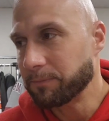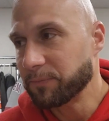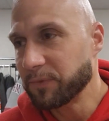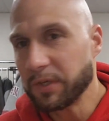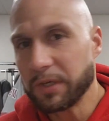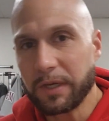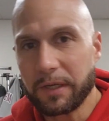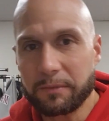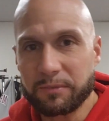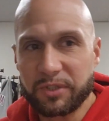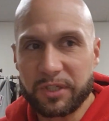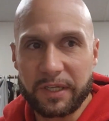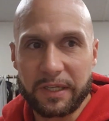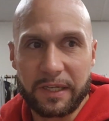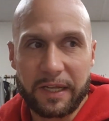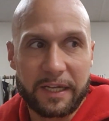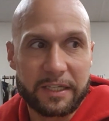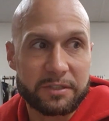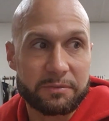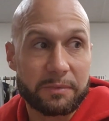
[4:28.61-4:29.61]
You know what I'm
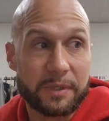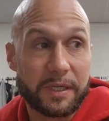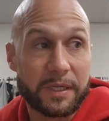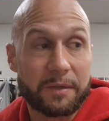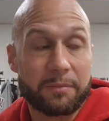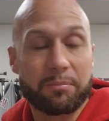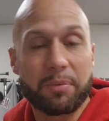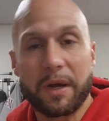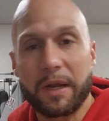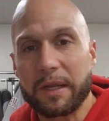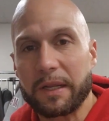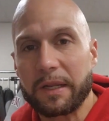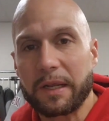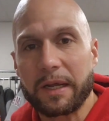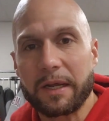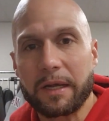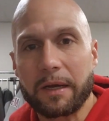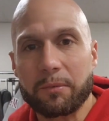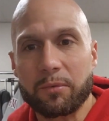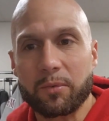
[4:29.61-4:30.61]
saying? Last me probably
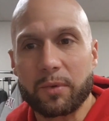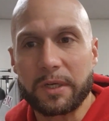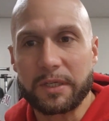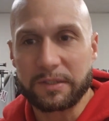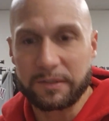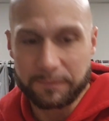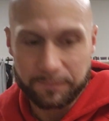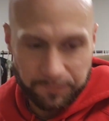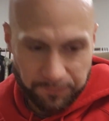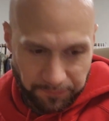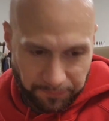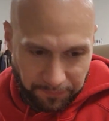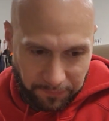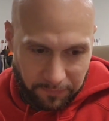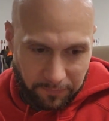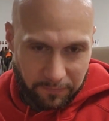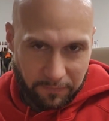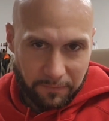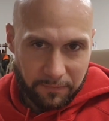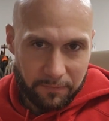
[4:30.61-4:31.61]
like a couple weeks.
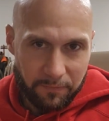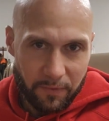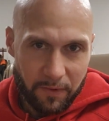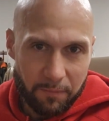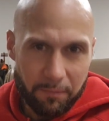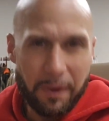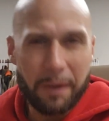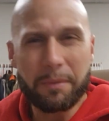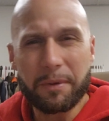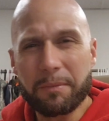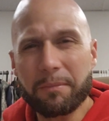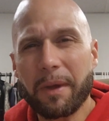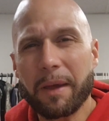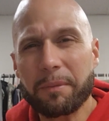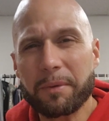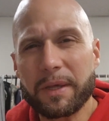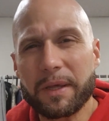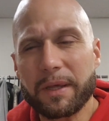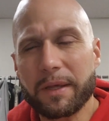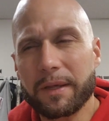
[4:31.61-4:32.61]
Maybe,
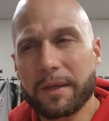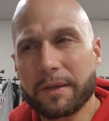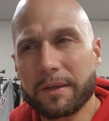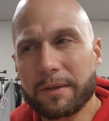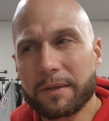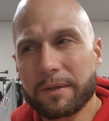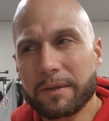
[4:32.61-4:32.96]
maybe